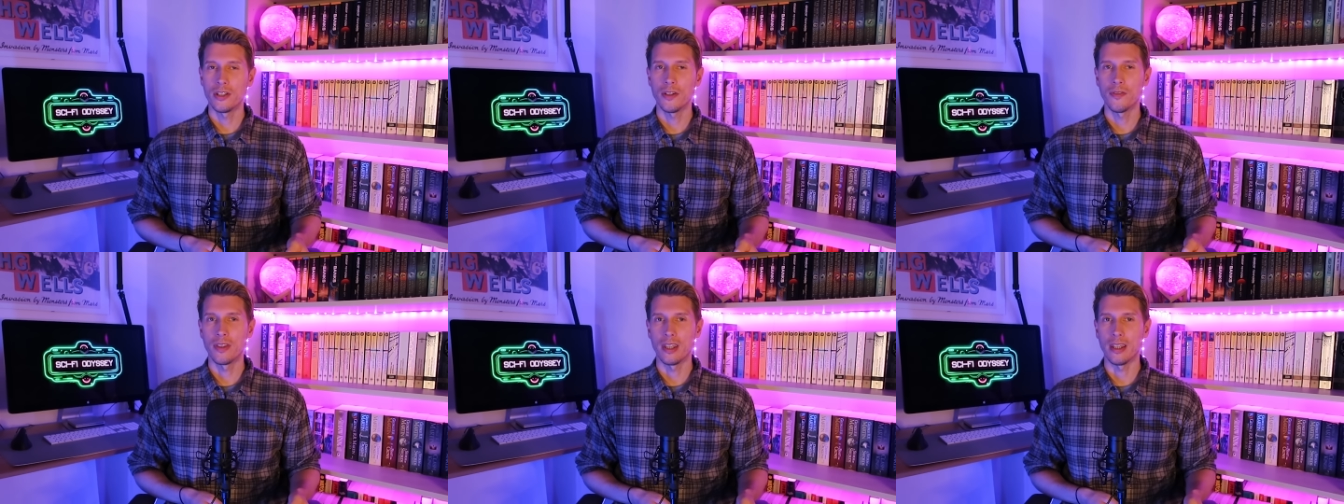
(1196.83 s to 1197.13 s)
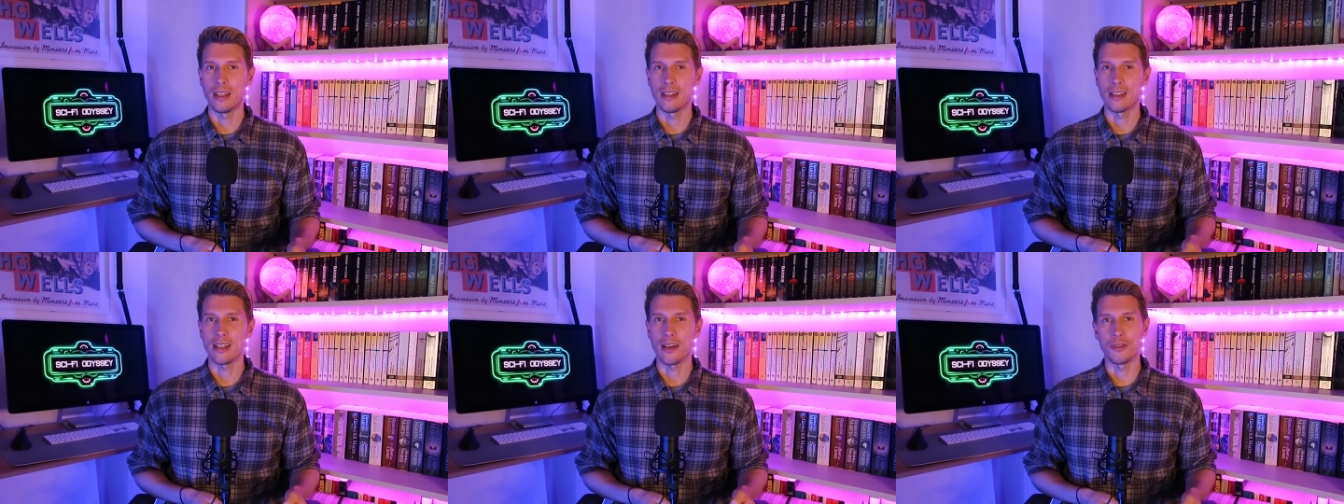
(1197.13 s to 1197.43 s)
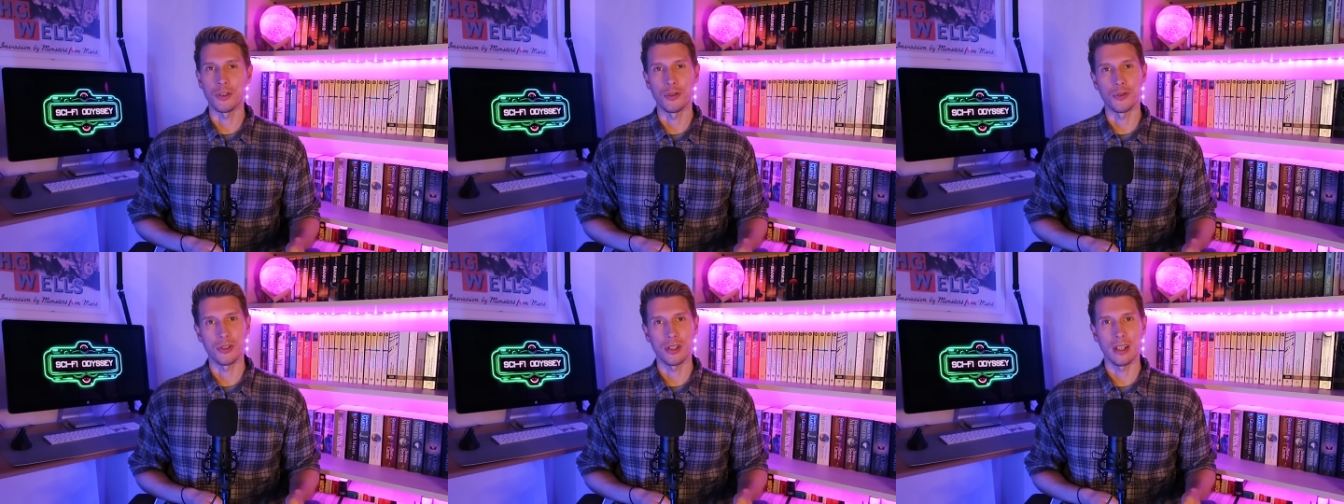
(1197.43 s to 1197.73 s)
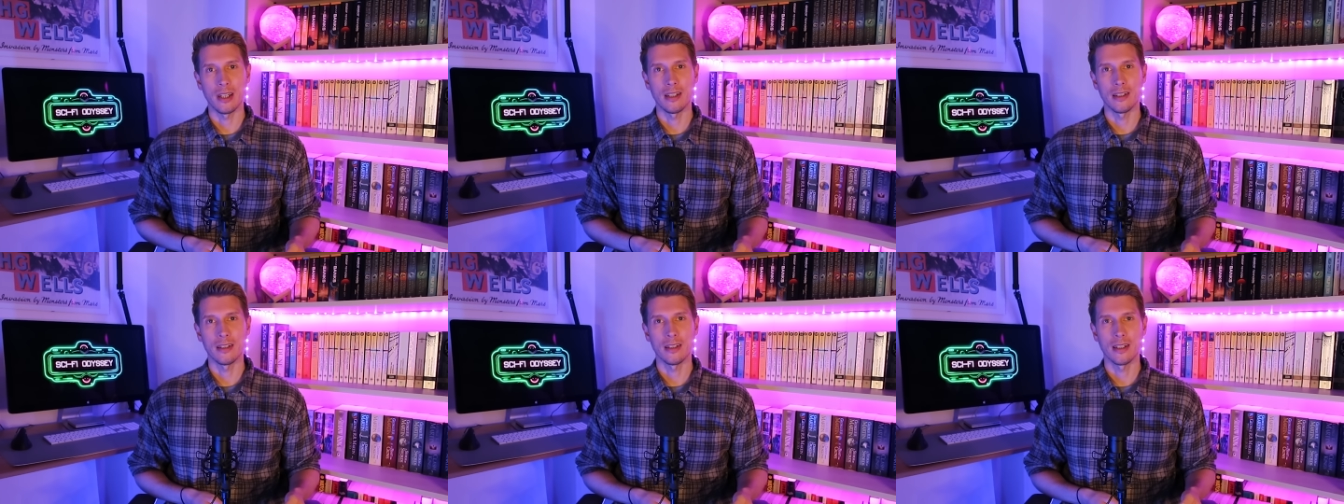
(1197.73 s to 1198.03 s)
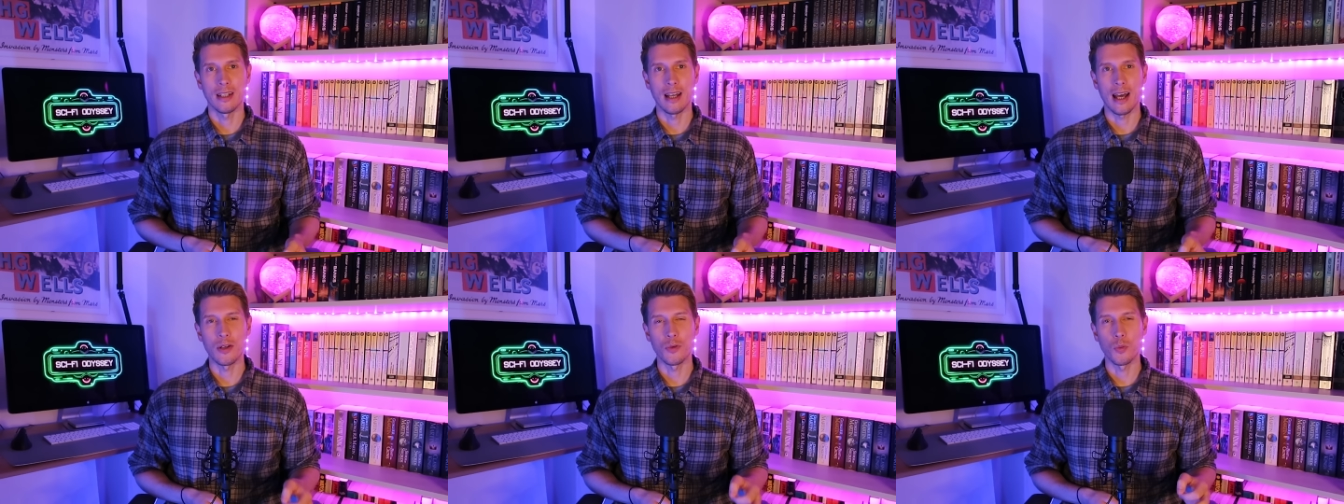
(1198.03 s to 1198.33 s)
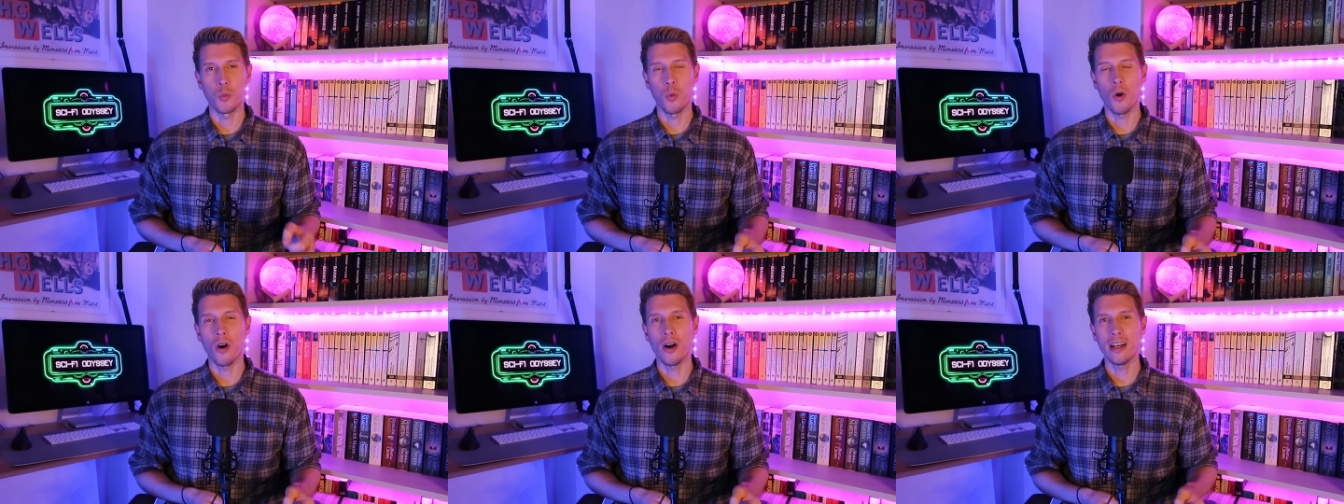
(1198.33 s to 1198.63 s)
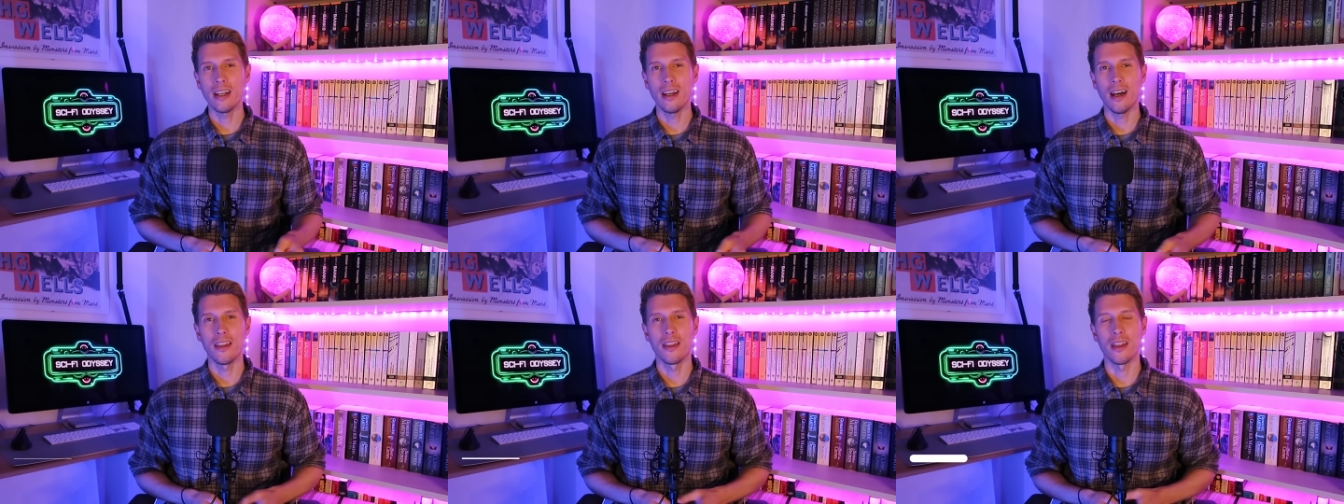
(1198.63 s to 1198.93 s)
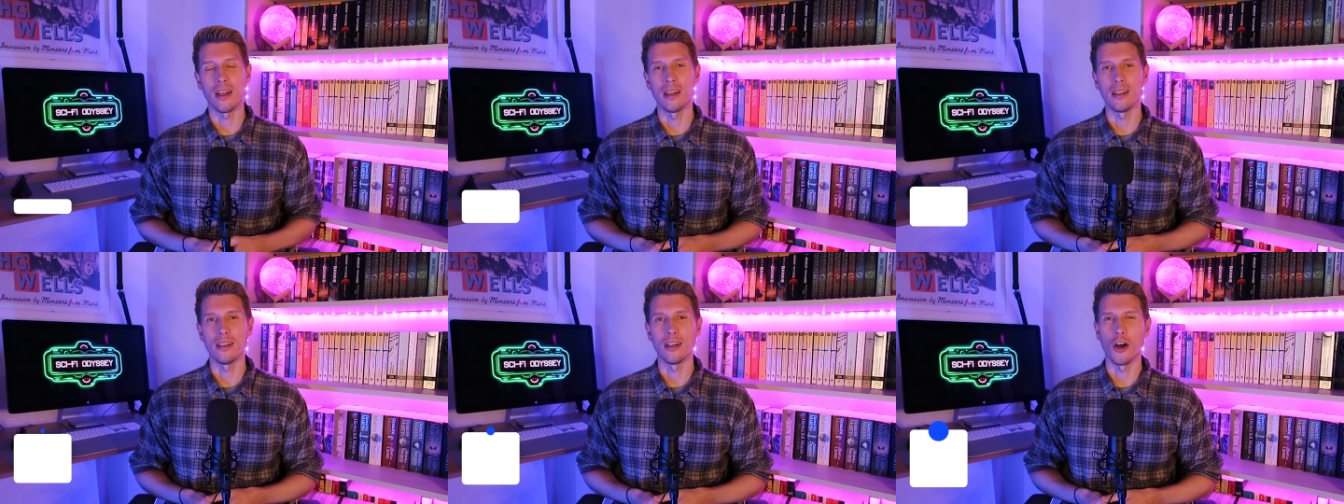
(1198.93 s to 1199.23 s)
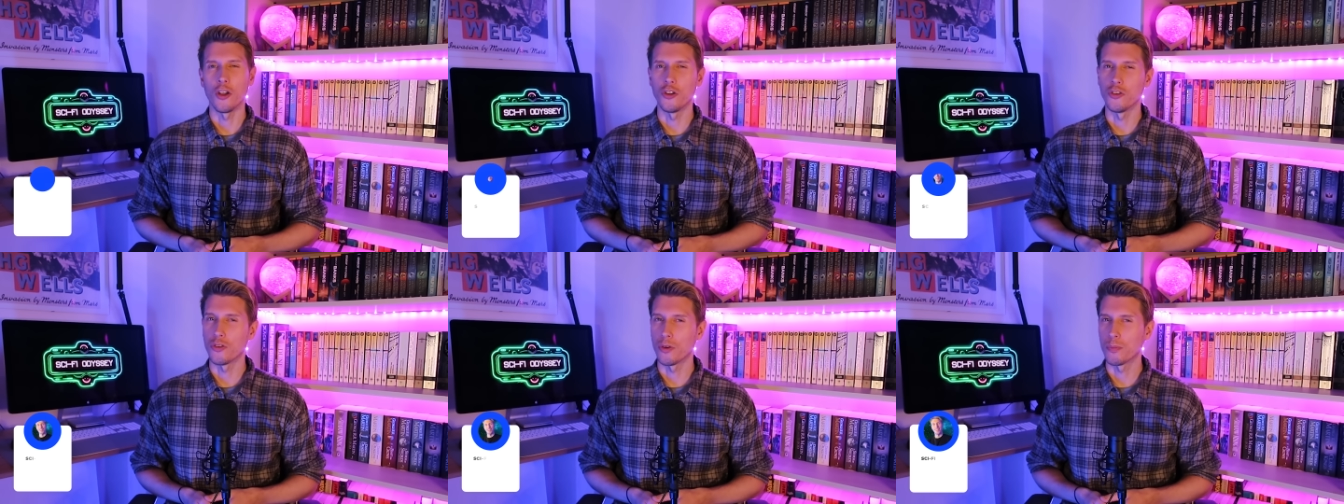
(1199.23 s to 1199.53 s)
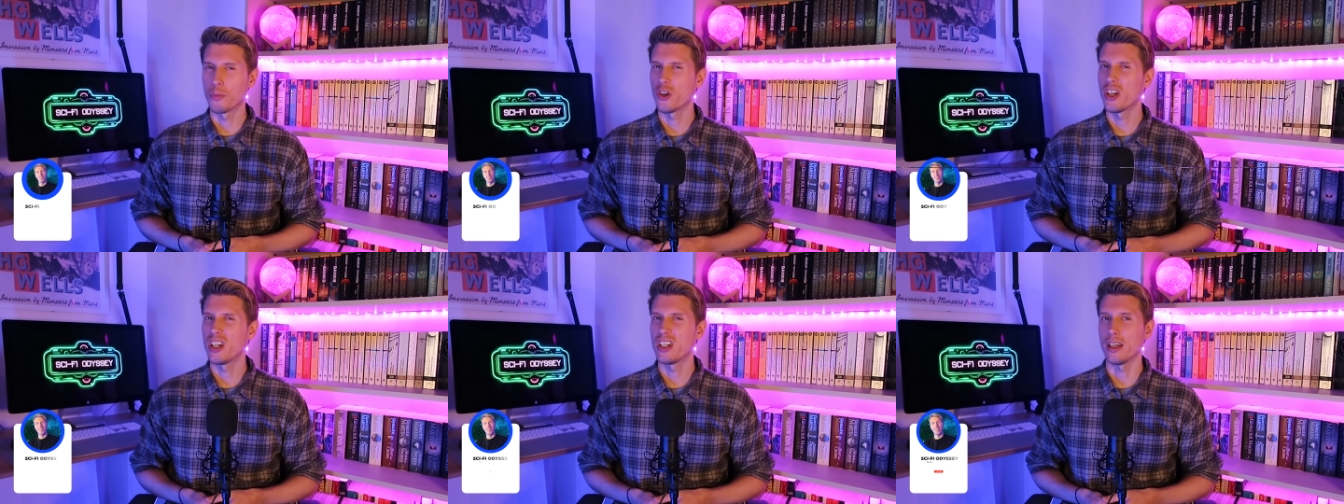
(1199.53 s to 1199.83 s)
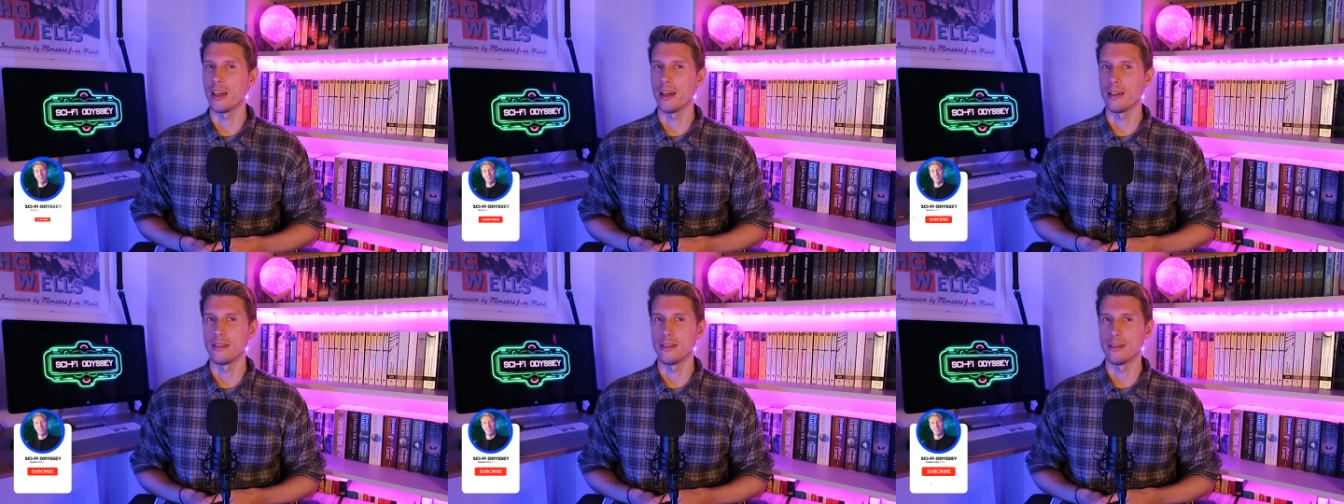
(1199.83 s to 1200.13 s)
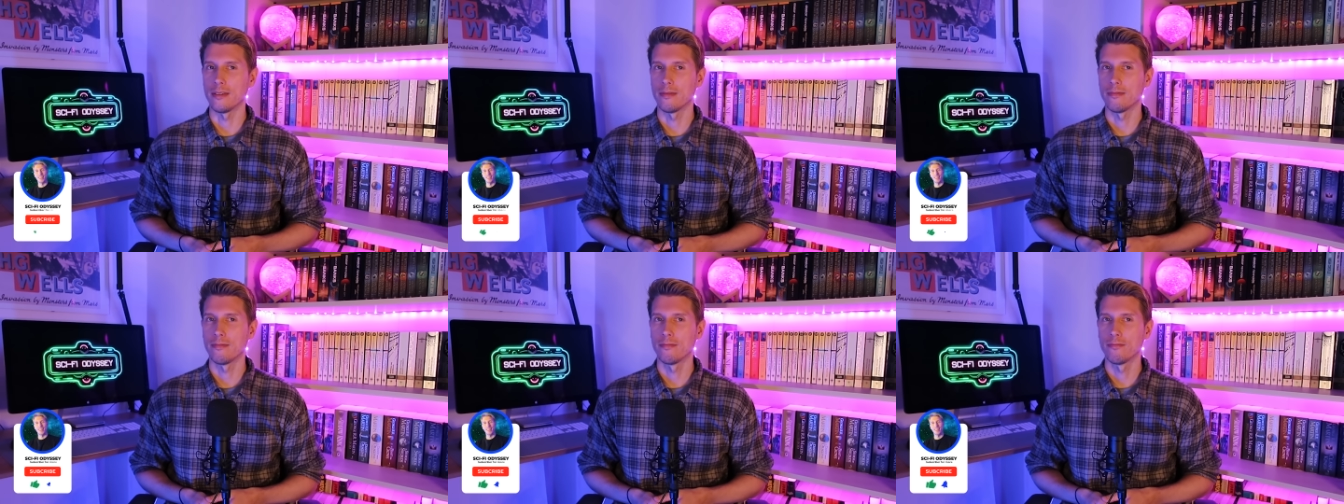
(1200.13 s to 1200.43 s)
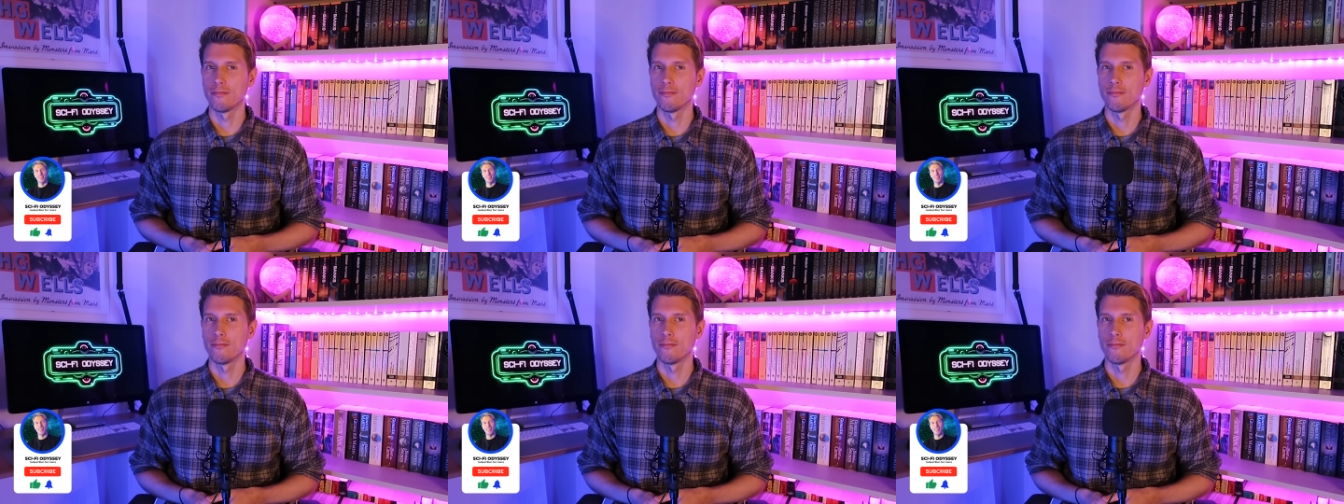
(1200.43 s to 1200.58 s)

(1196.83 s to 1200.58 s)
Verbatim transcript: Which of these have you seen, and why are they underappreciated?